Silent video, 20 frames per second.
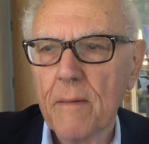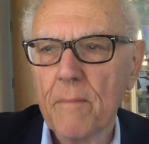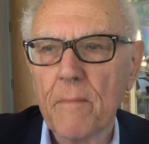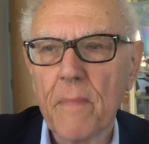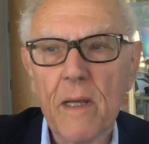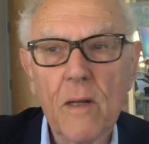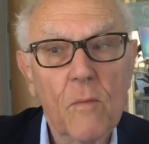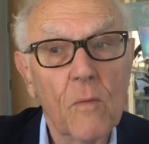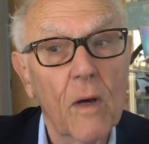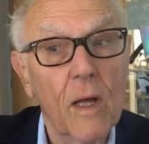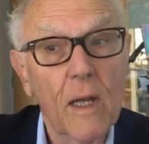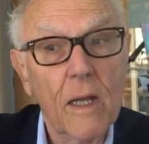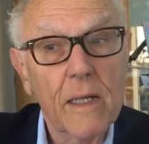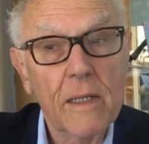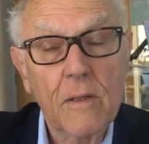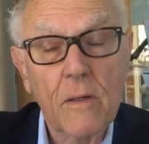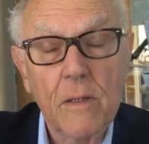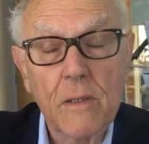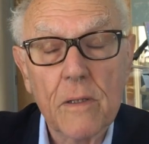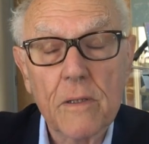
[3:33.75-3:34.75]
Meanwhile, I
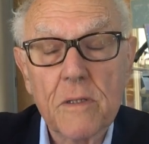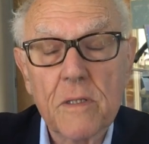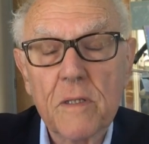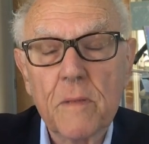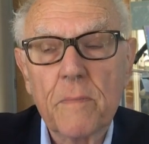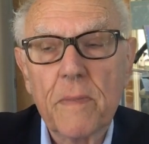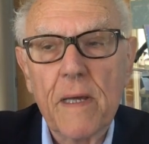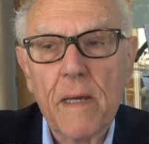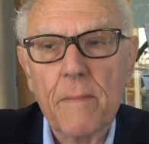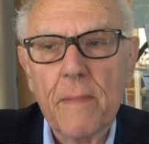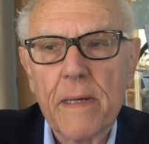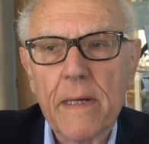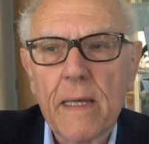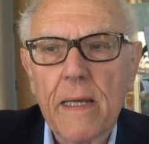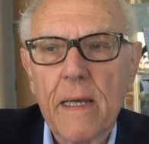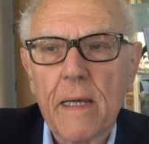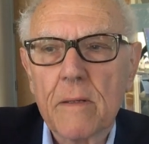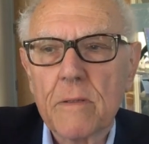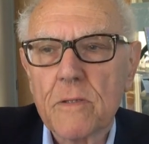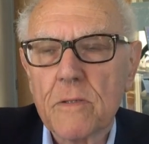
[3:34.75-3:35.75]
got onto the BMA
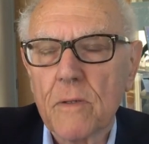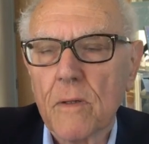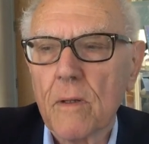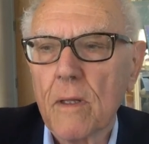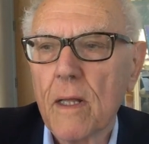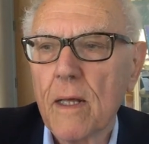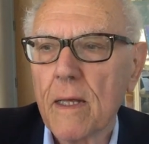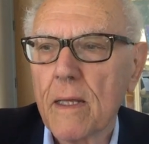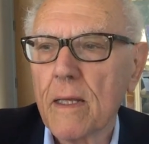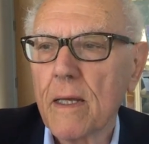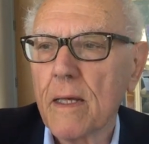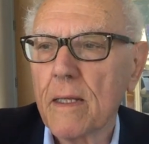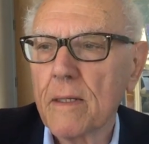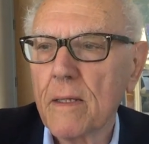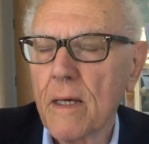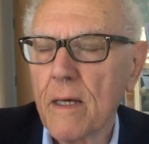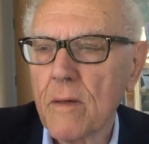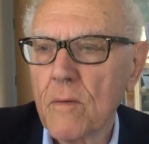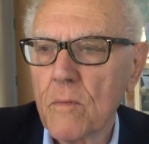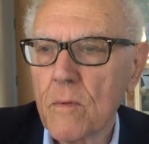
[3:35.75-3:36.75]
council and
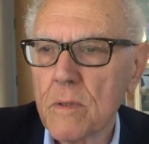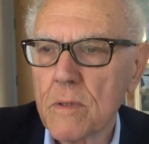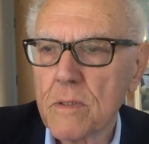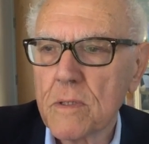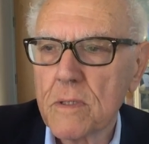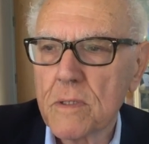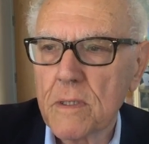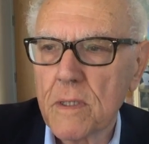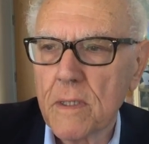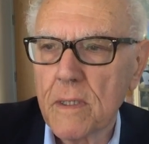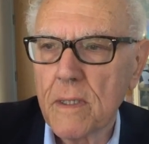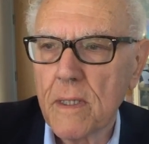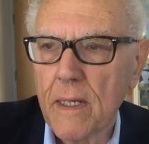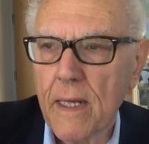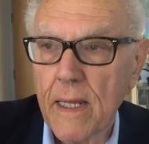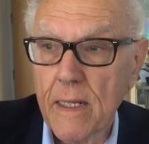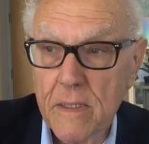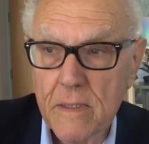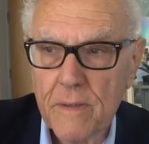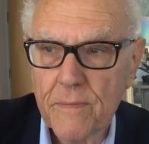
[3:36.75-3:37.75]
I was an
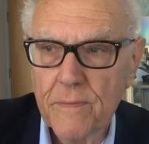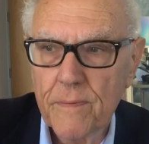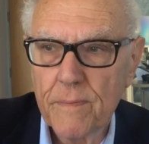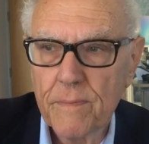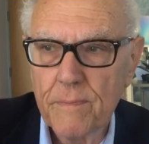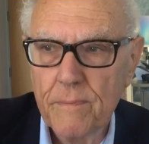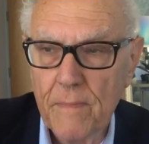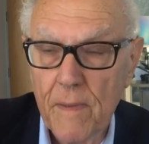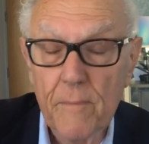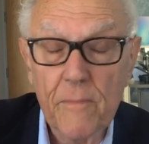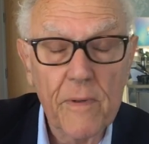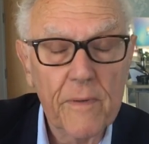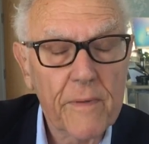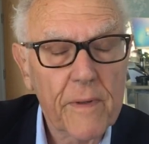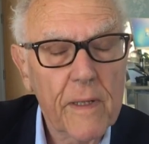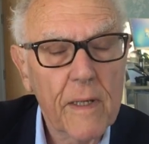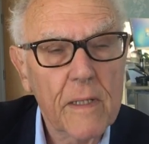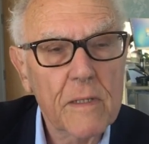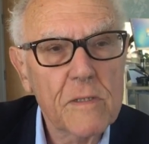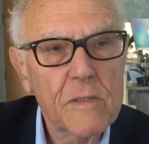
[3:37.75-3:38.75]
active member of the
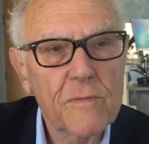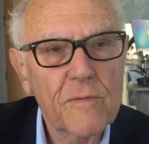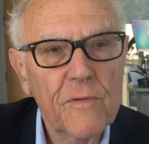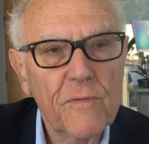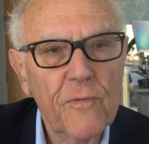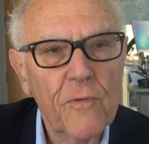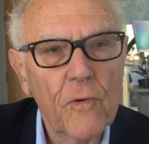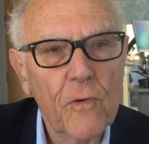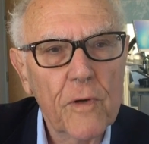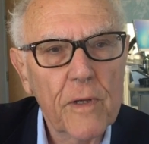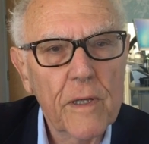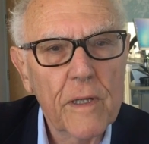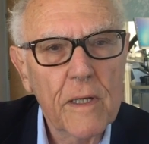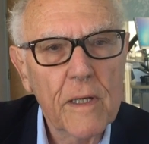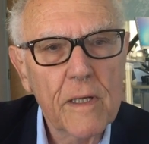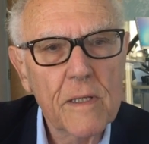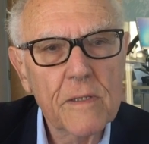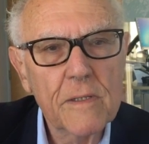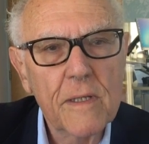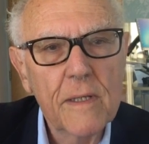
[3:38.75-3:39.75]
council for 4
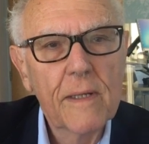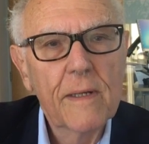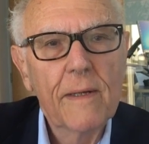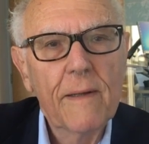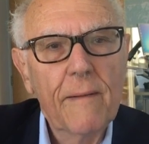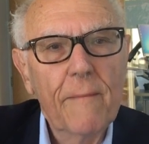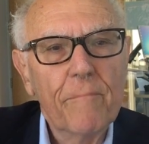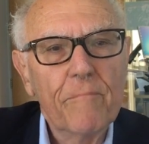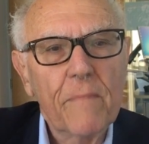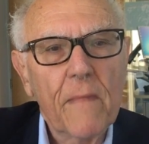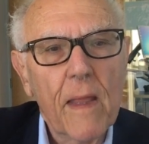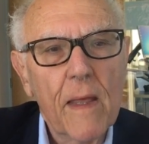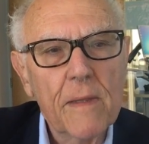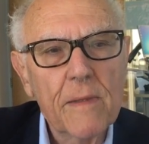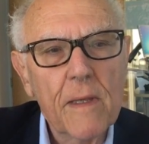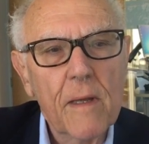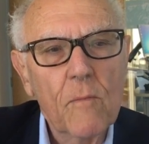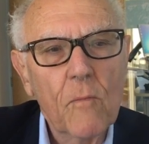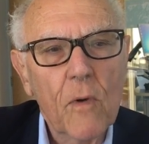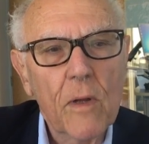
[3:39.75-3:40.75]
years. And
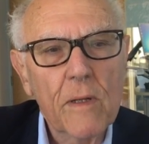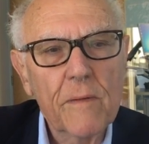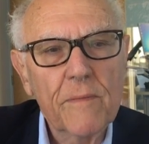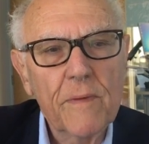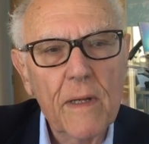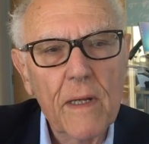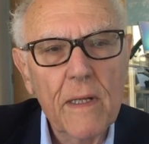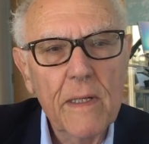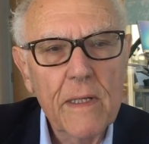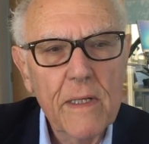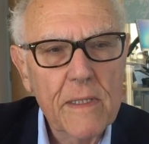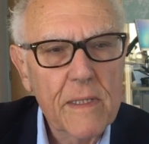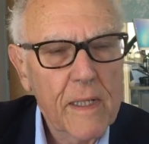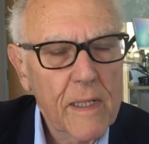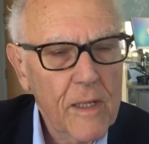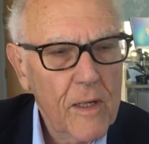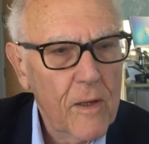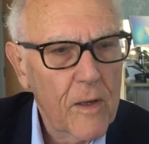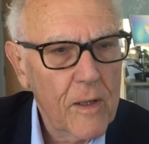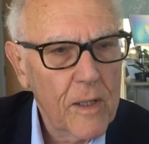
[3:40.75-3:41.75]
then one of the
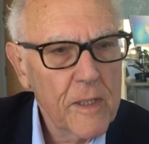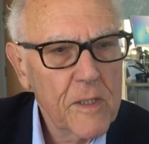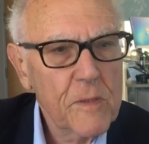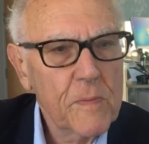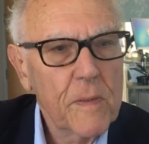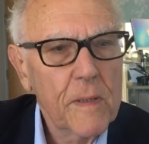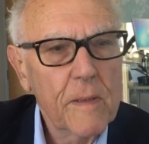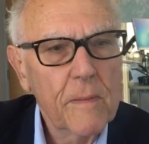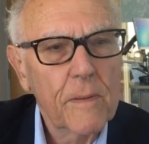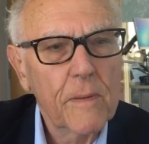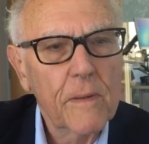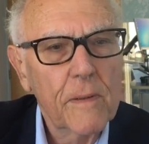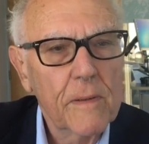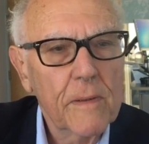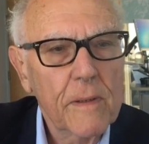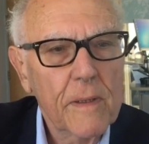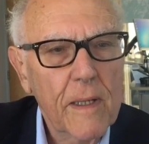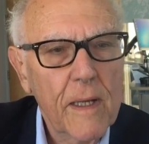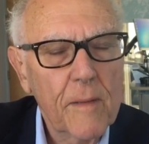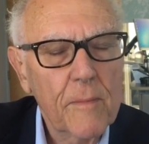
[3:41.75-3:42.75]
leading college
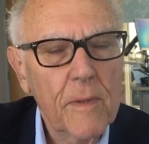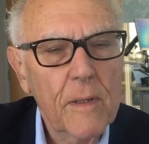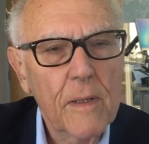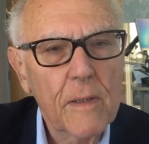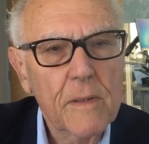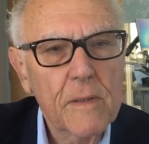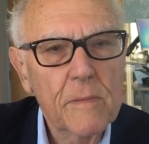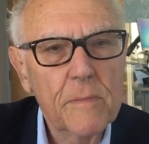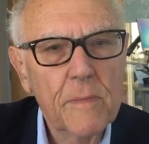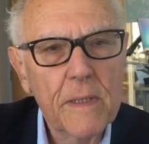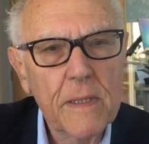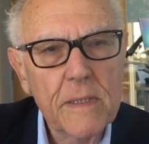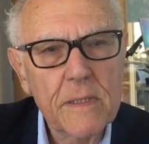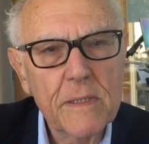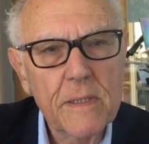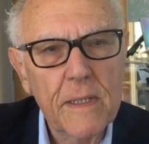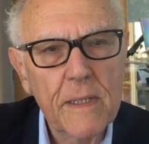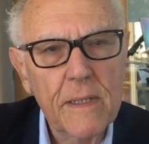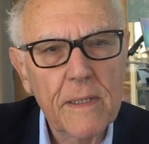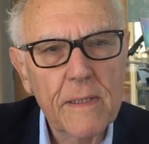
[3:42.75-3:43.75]
people came along to me and
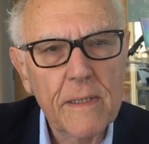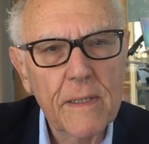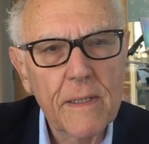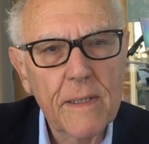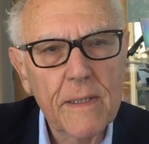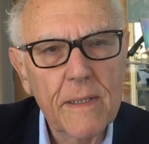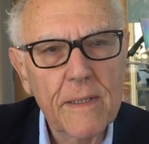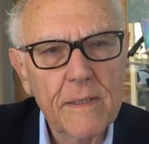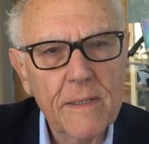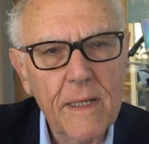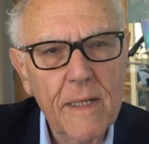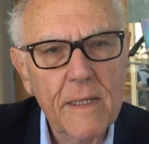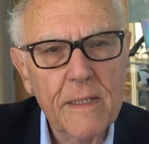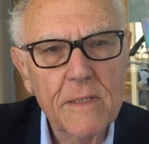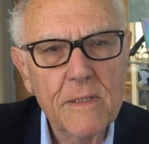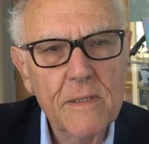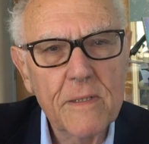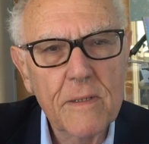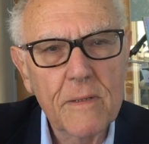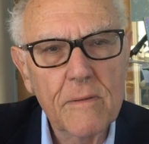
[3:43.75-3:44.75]
said,
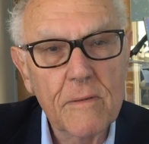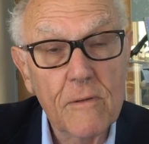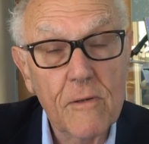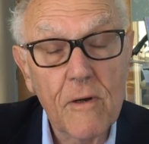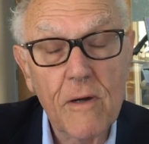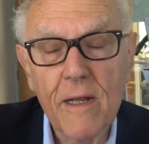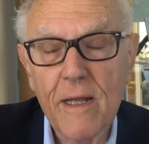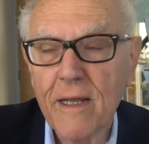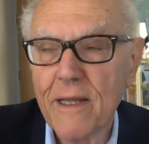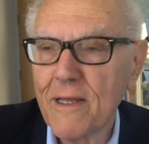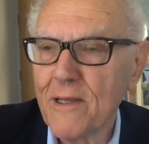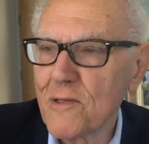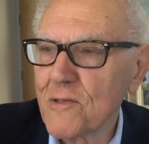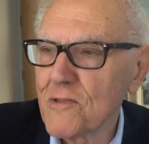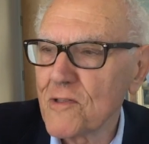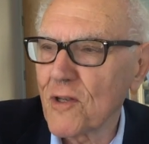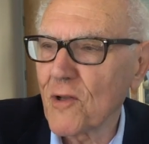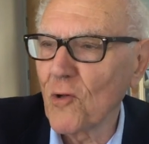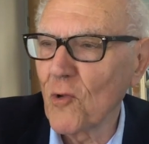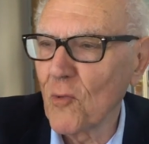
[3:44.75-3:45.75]
Denis, you, Gray, he used
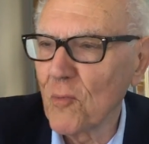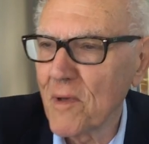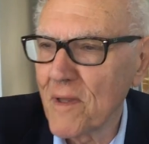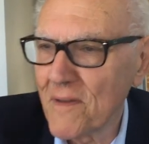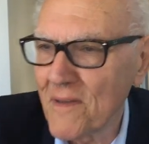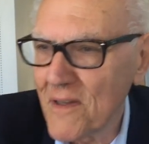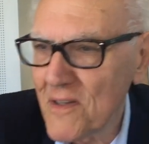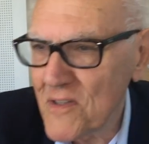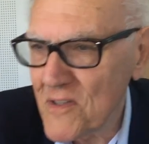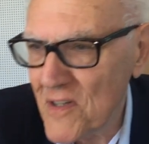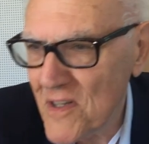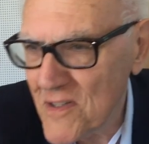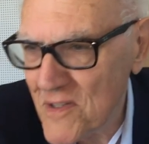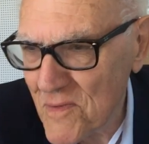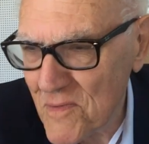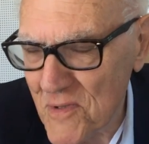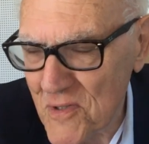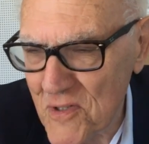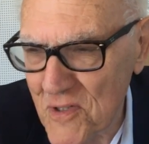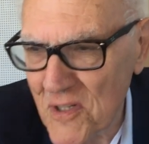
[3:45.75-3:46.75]
to call me, in those days
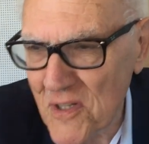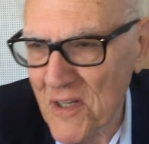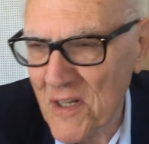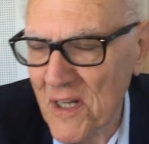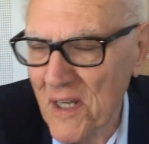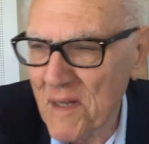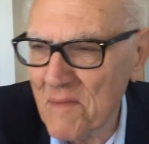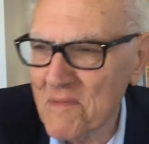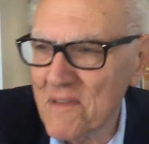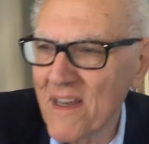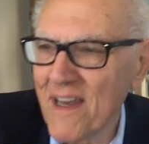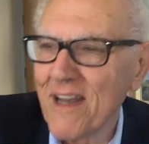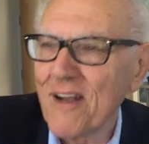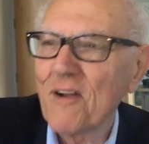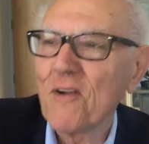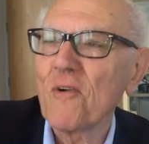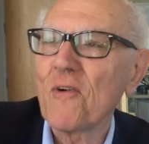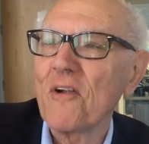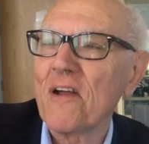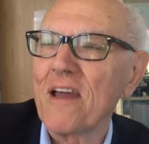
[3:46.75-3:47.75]
it was surnames,
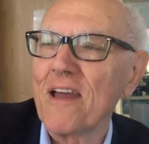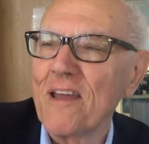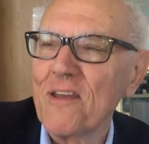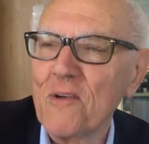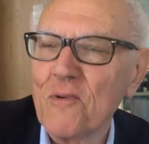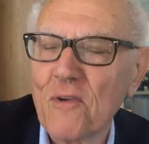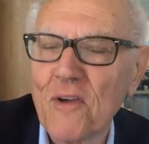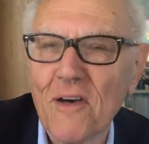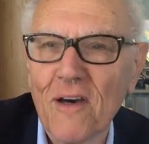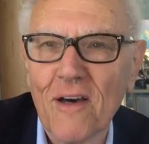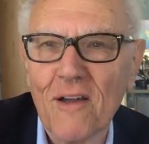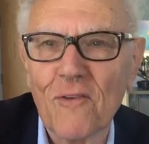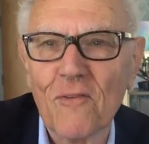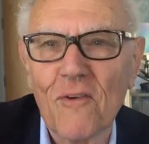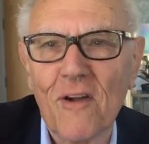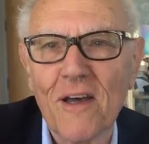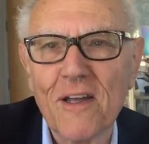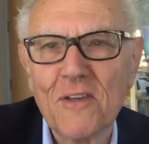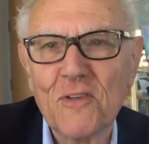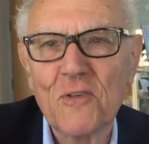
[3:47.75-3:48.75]
Gray, you can't
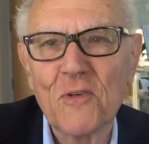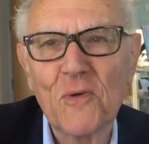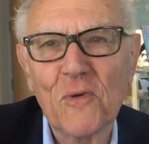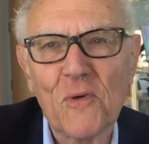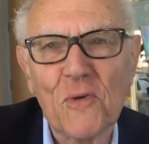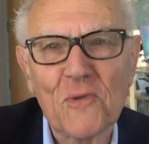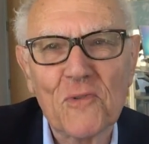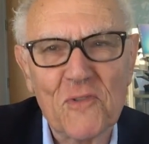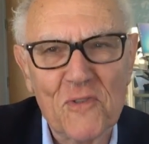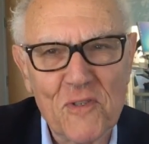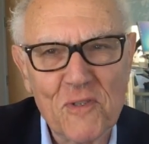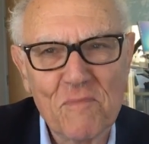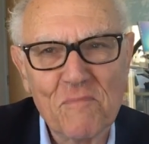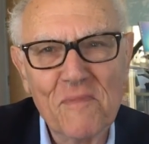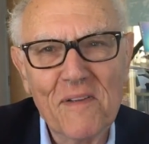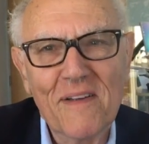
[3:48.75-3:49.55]
ride two horses.